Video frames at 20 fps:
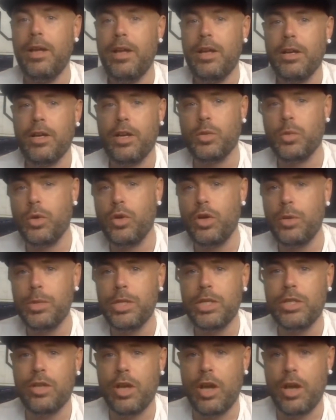Because we're going to
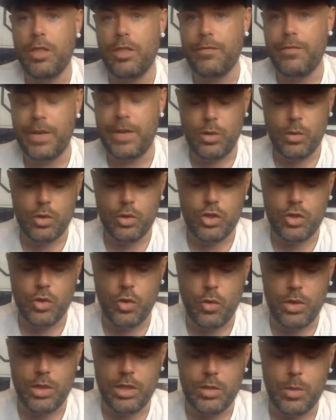be starting the video
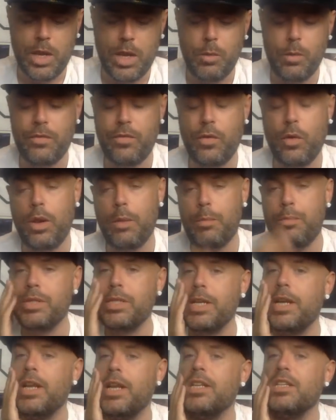shortly as well with all the
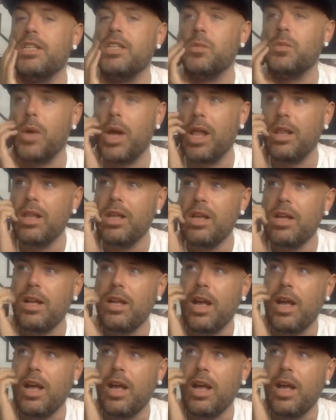presenters as well.